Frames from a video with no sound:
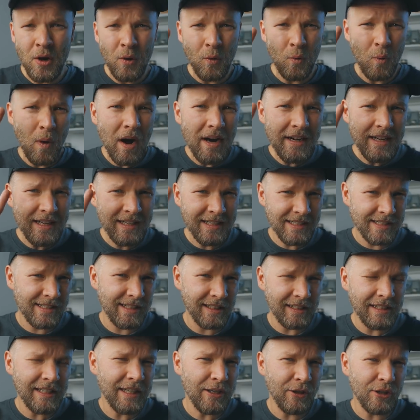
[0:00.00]
One is
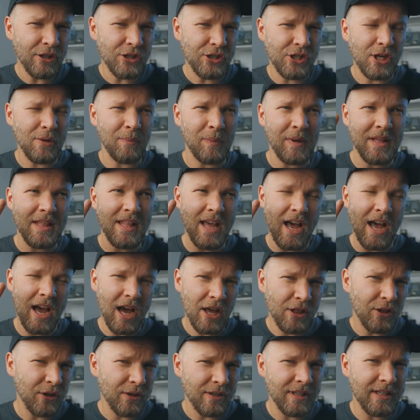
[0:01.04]
leadership and the
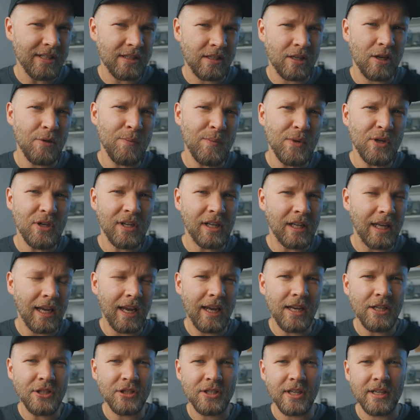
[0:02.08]
other is
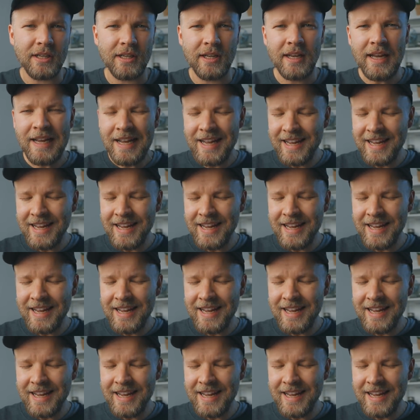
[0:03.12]
communication.